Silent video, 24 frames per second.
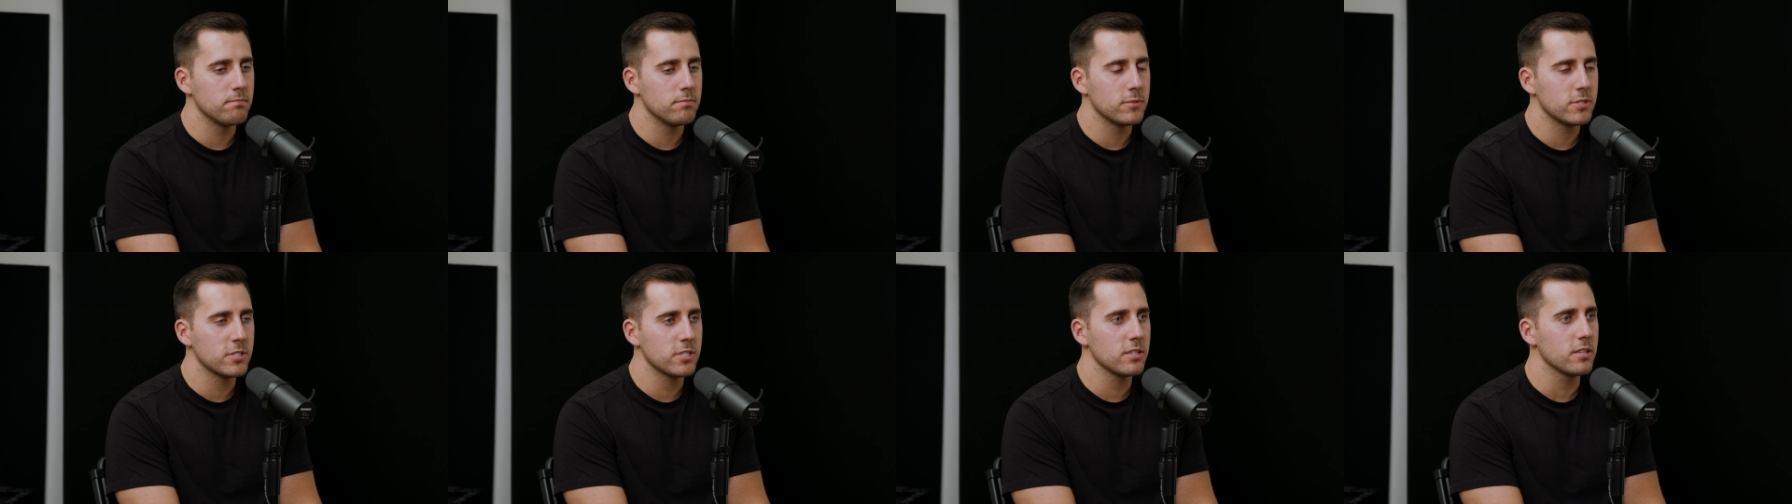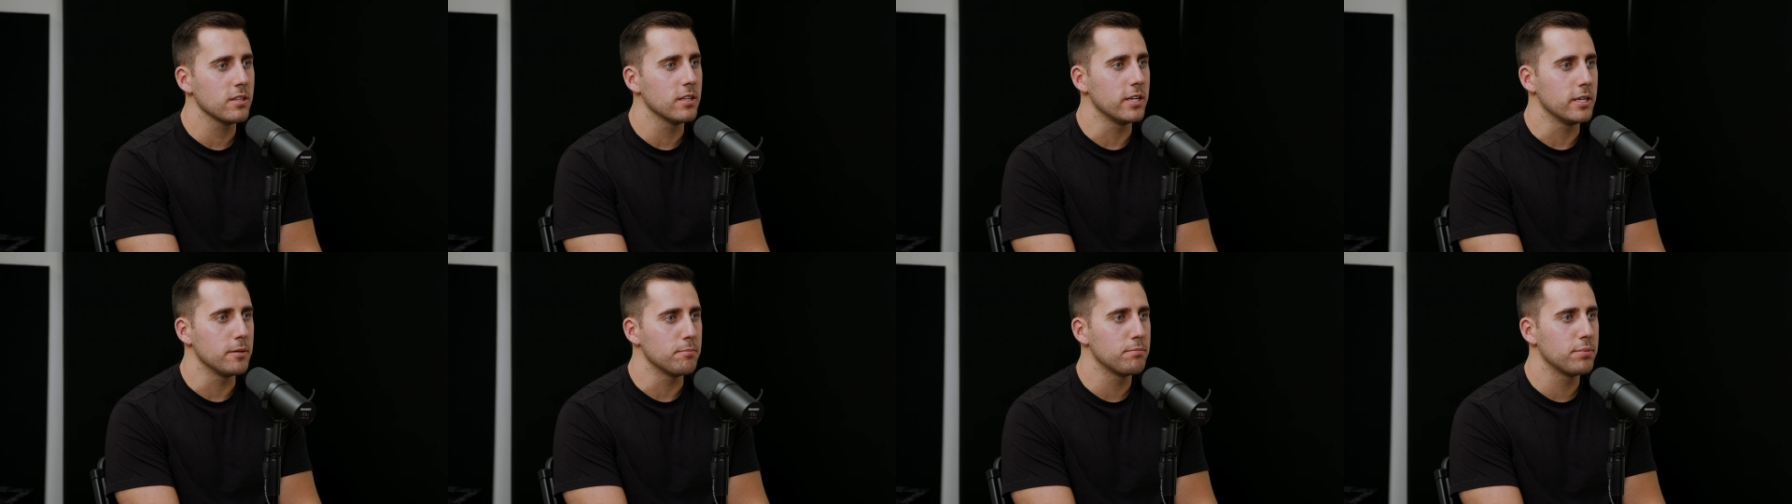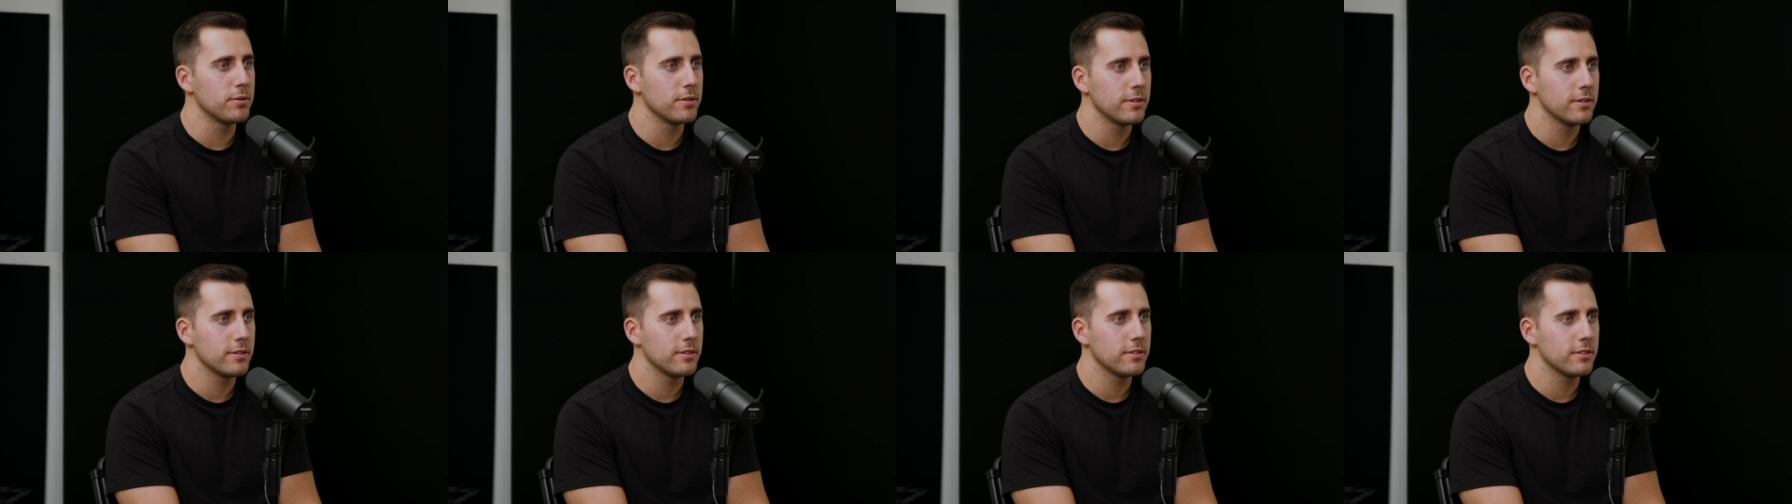sleep
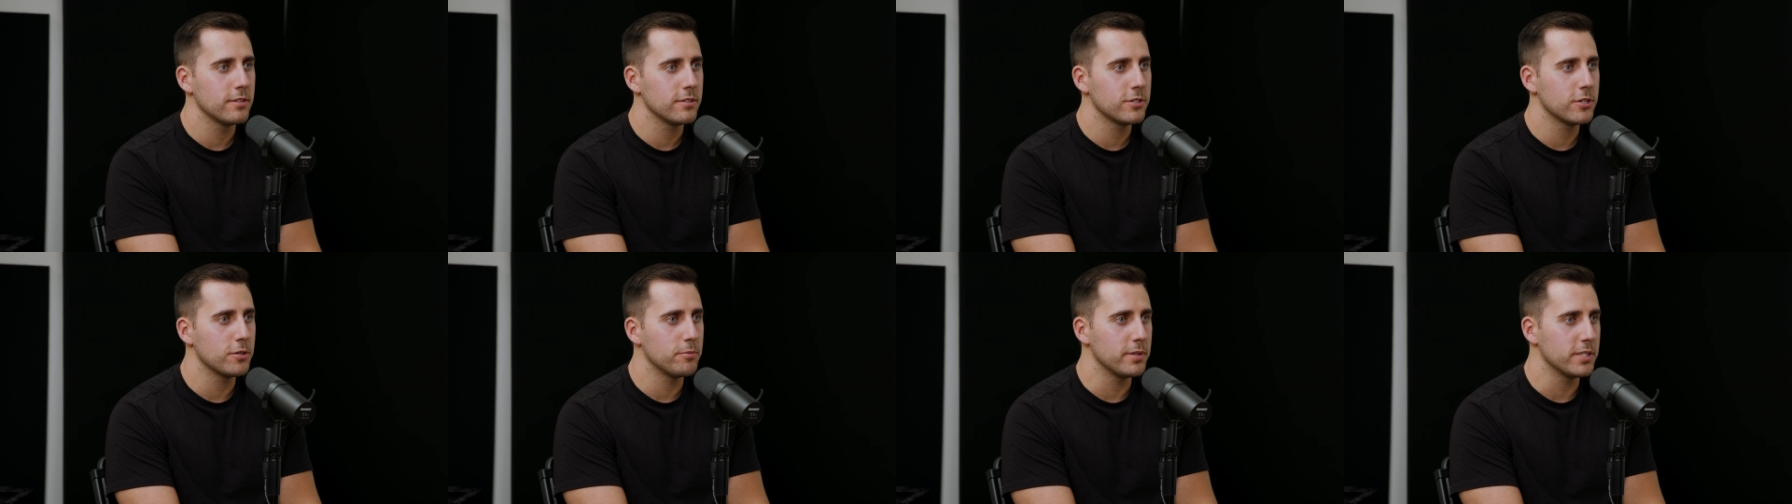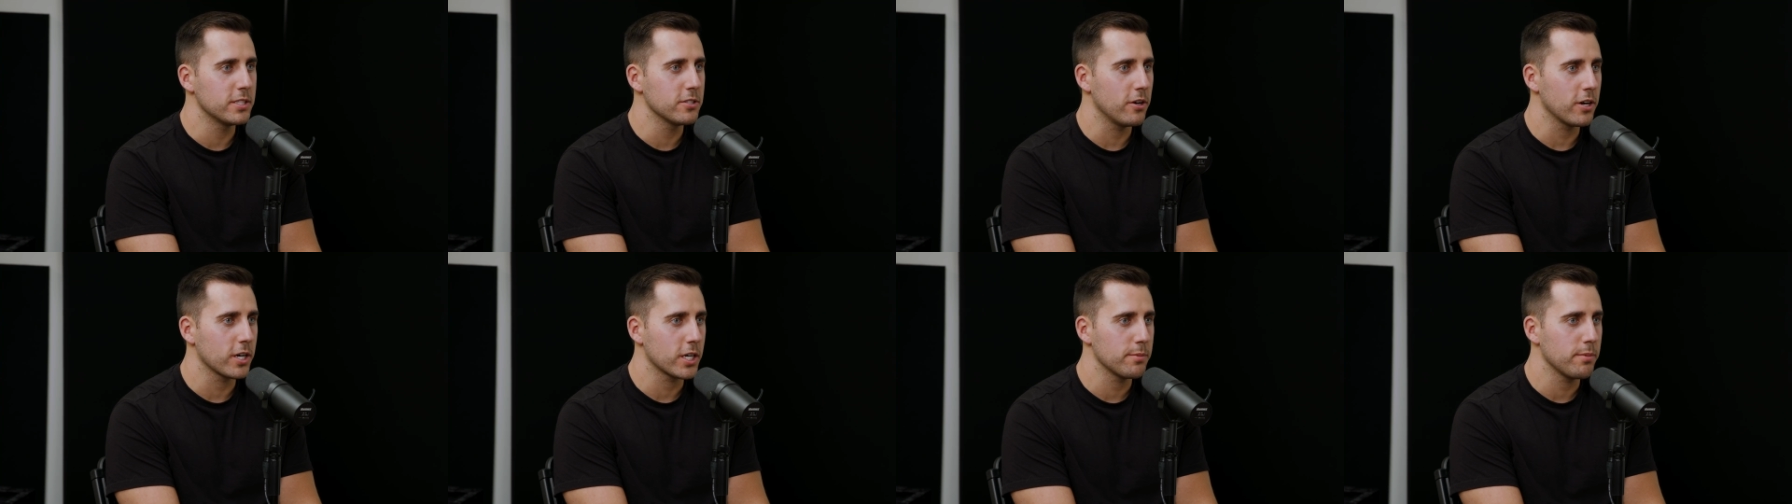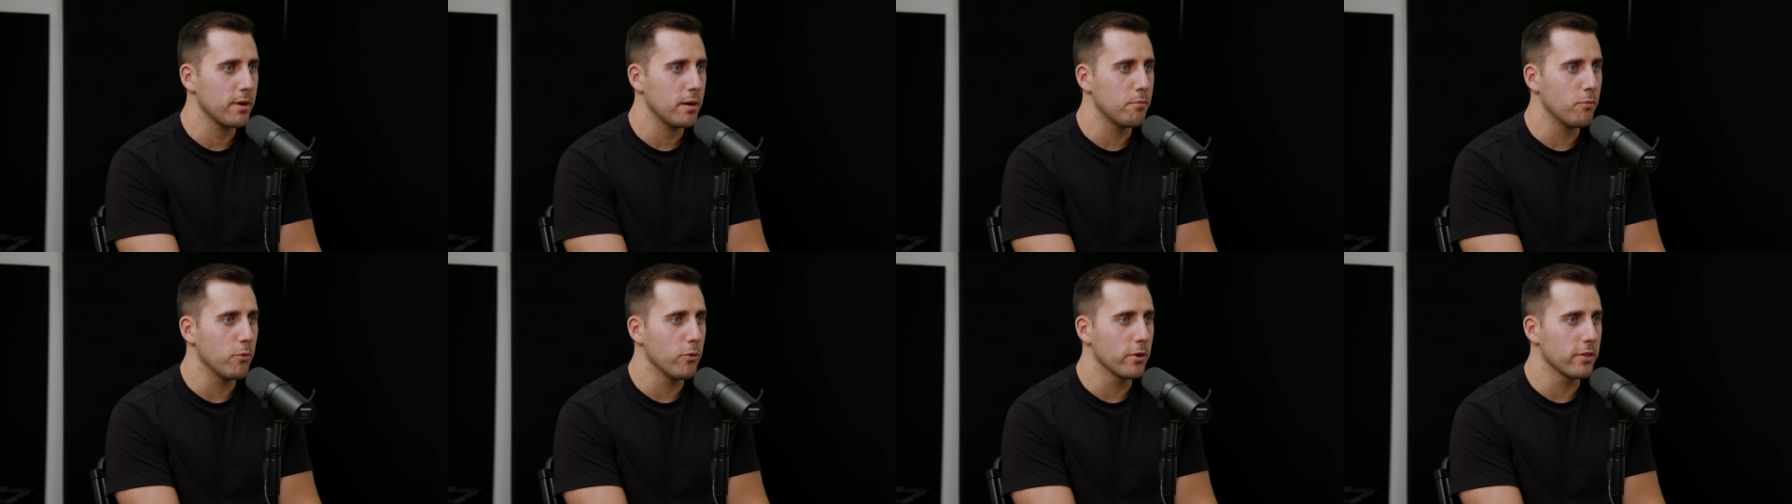should be talked
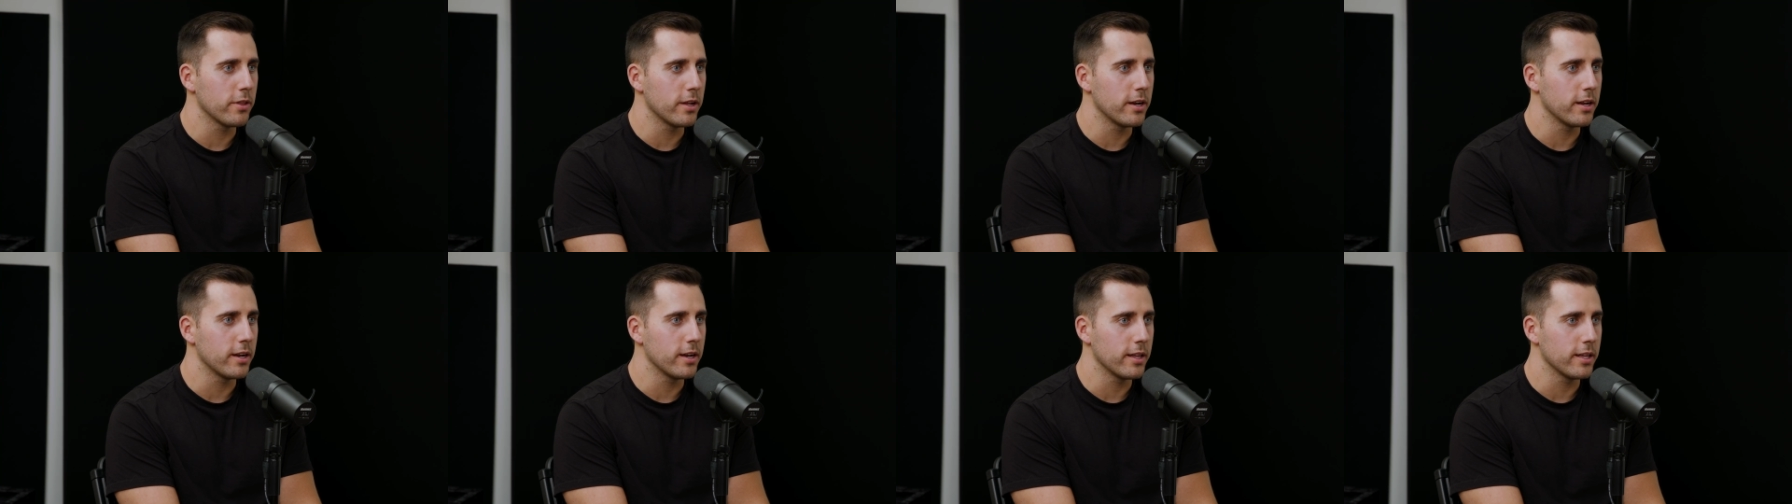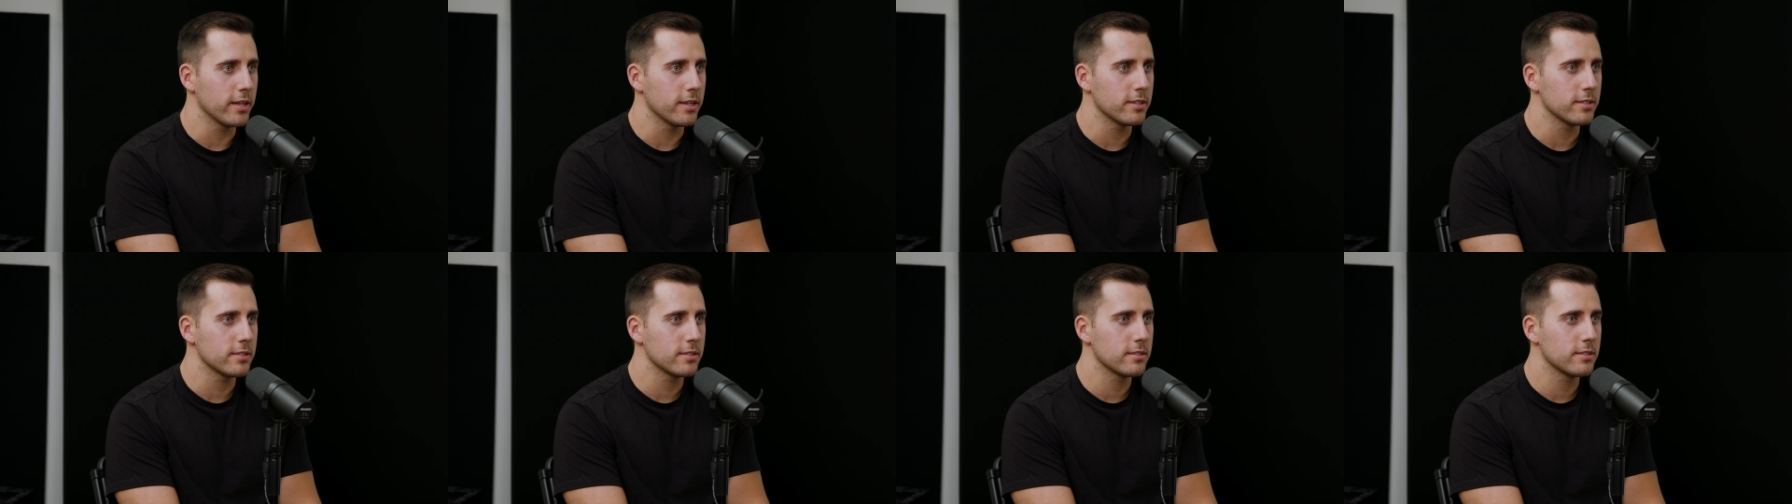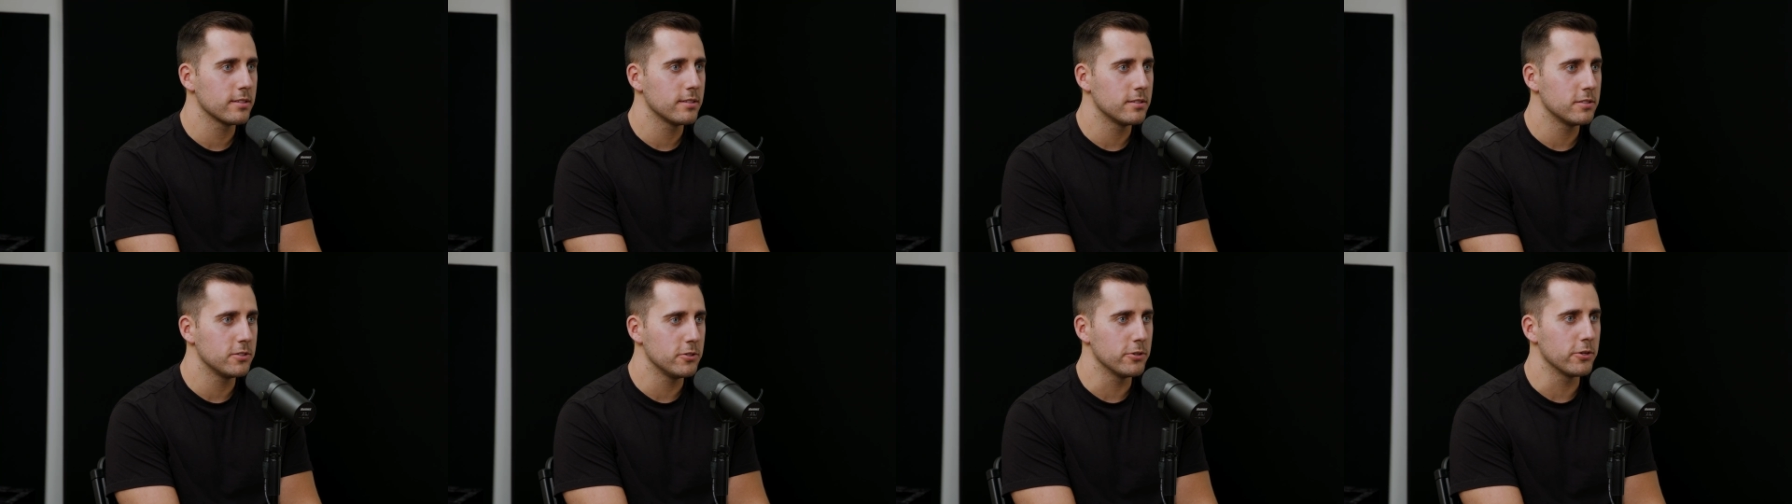about more than it is.
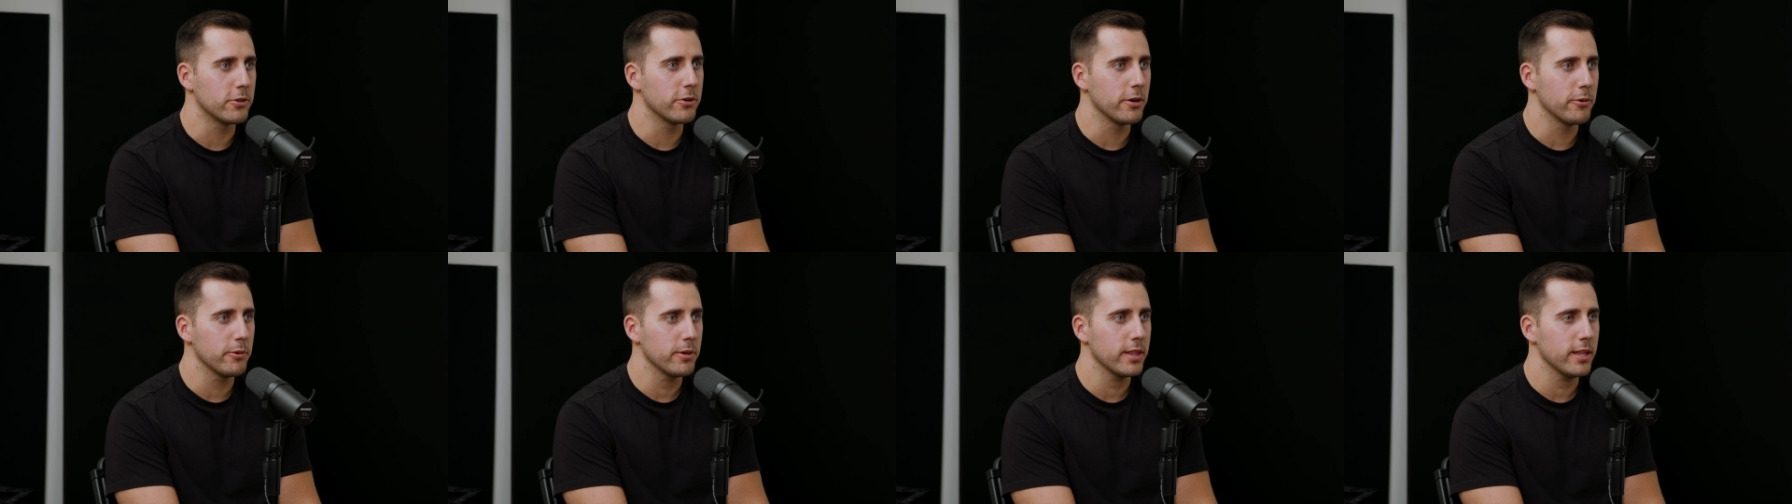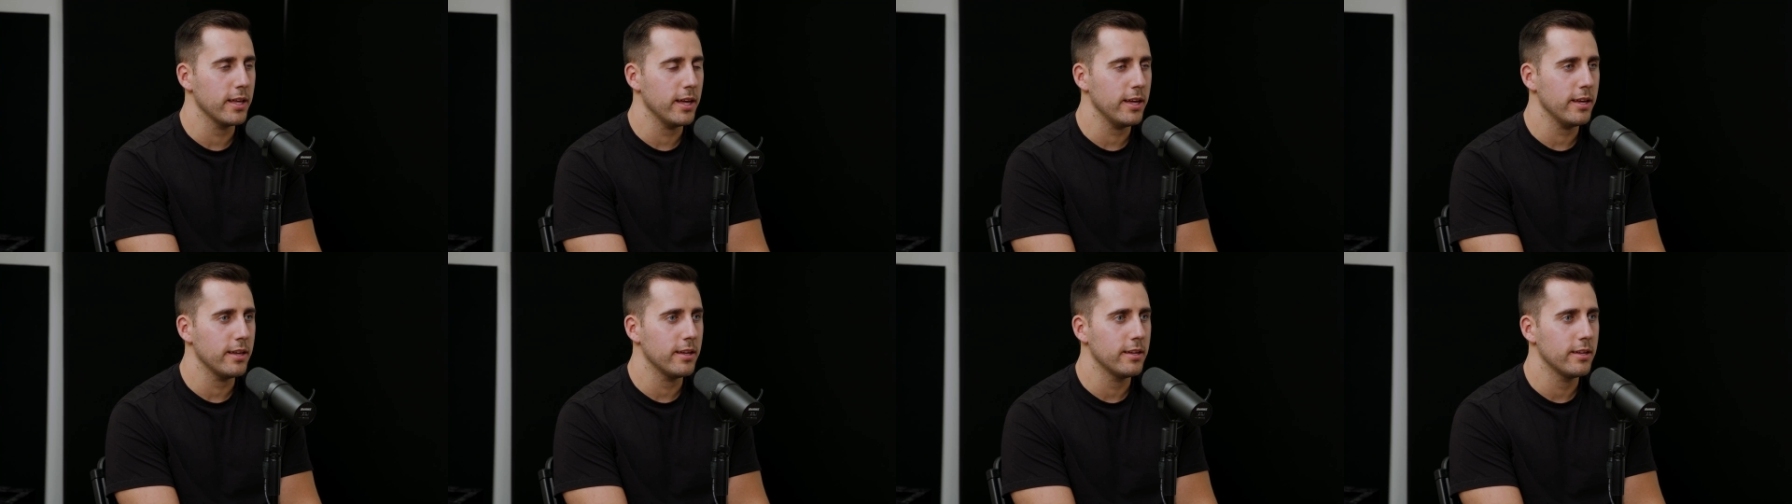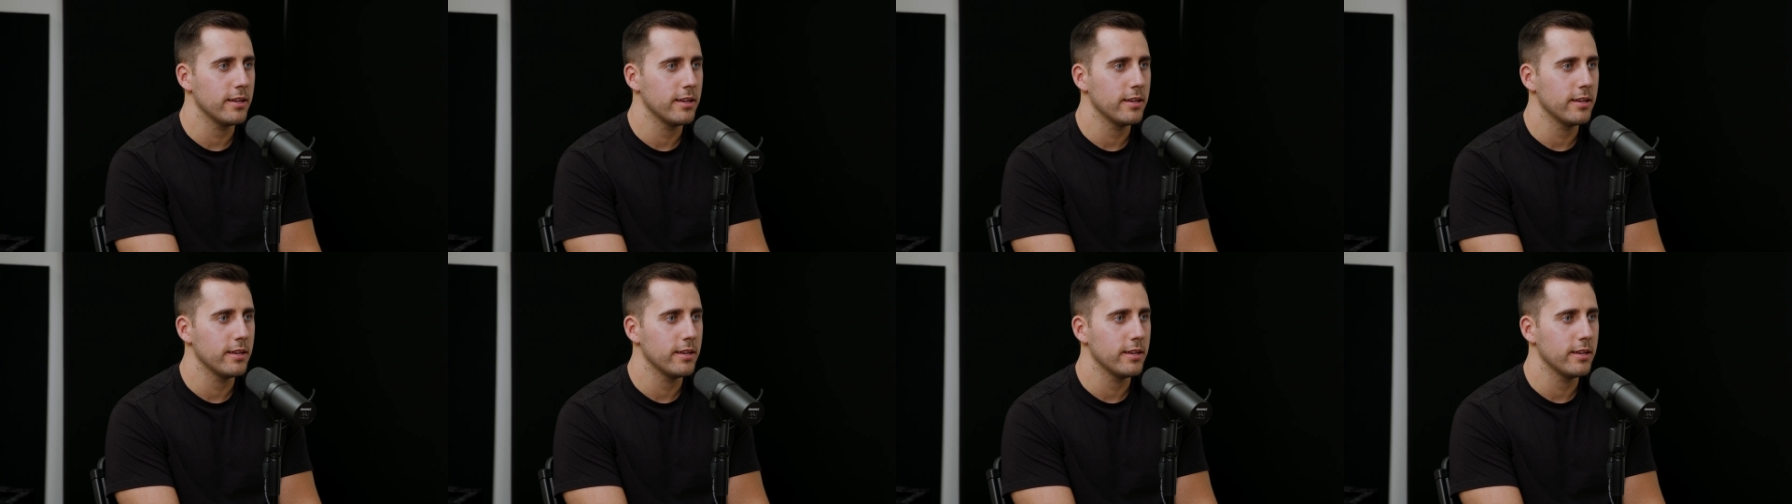Mm. Do you agree with that?